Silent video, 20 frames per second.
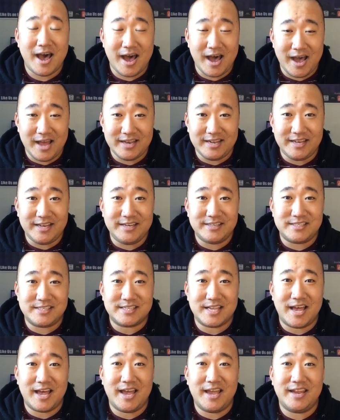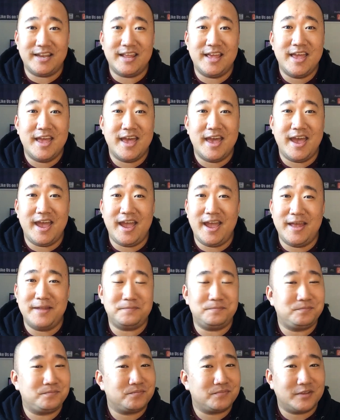on each side
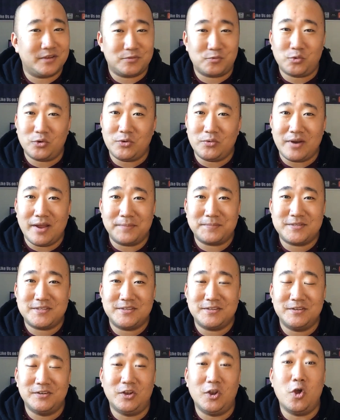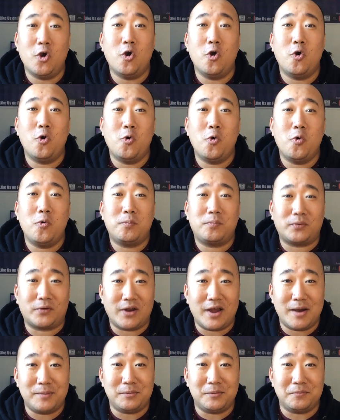and 3 reps, no
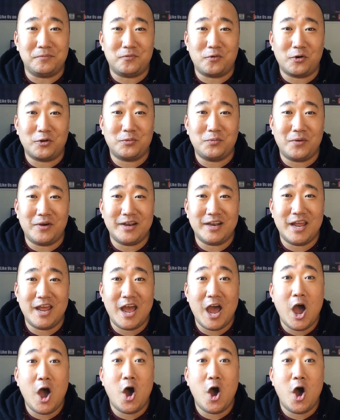problem. Fourth one,